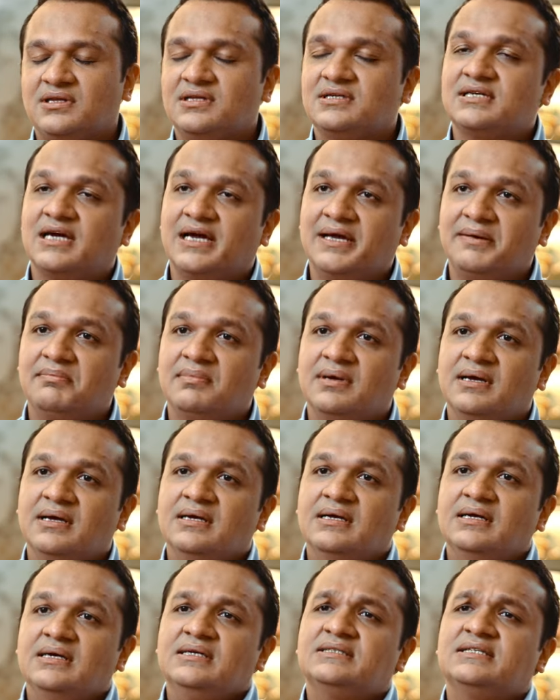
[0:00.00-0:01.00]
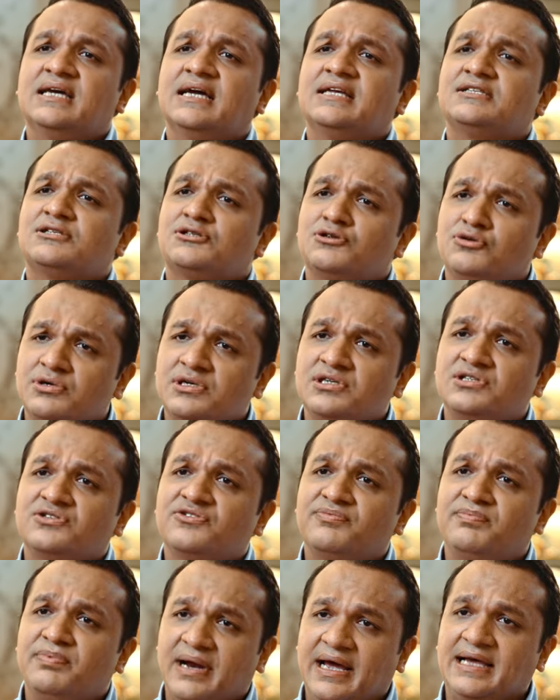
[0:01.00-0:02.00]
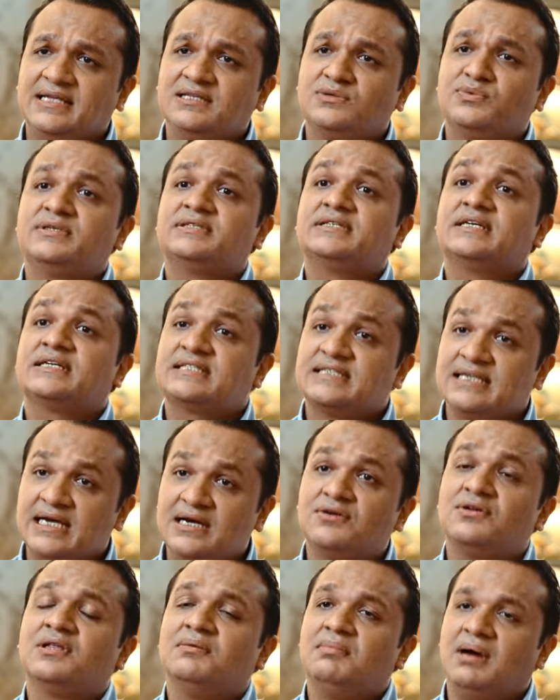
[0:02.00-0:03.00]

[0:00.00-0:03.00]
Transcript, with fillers: at the time, shared stories of brands which excelled on the